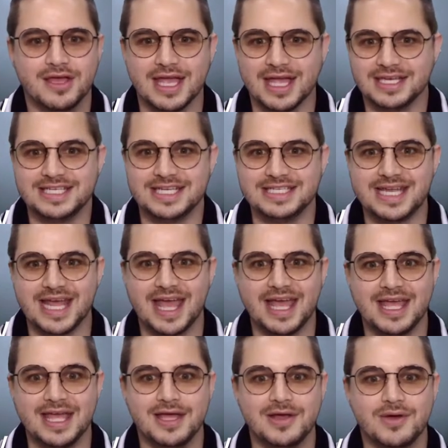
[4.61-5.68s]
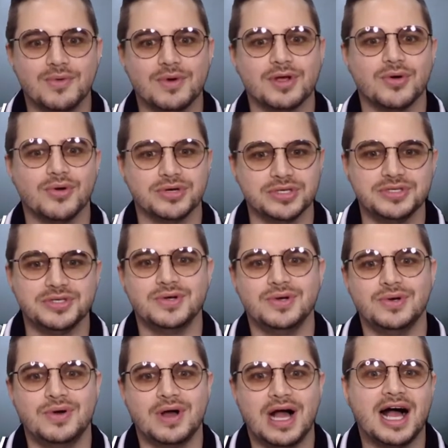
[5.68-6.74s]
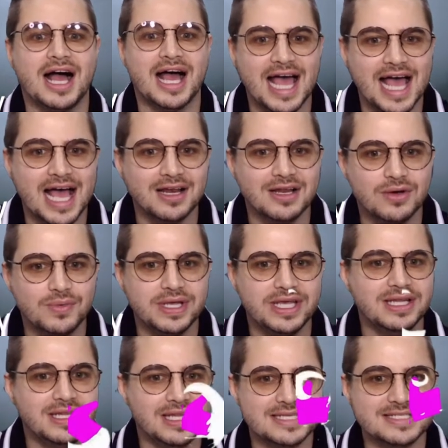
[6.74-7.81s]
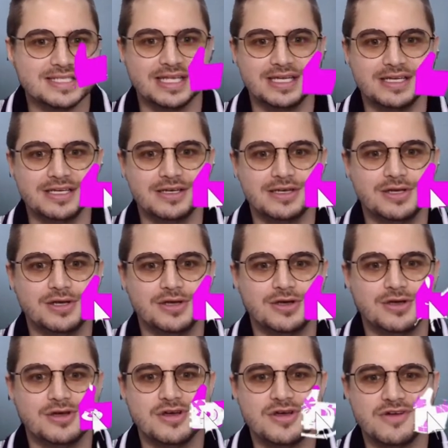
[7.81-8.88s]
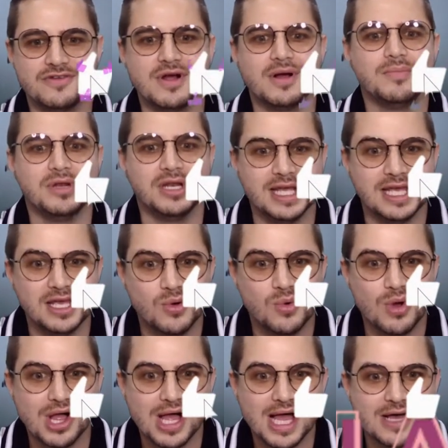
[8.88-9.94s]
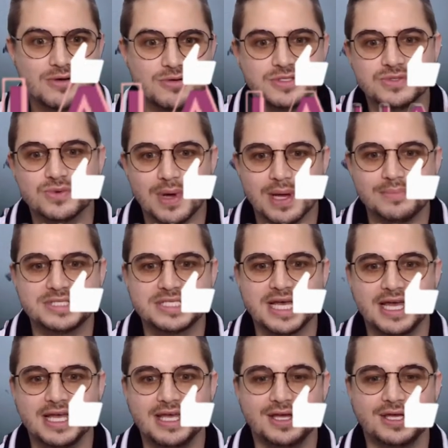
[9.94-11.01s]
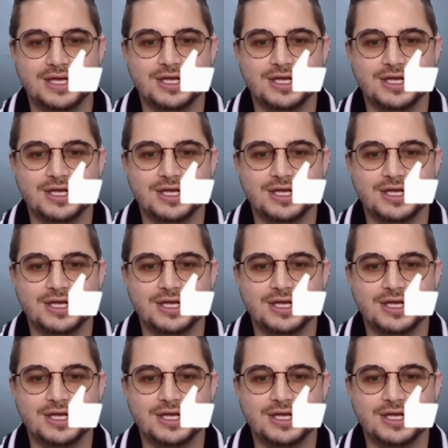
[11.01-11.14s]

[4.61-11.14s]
And today we're going to do a Halloween lesson from Linguahouse website.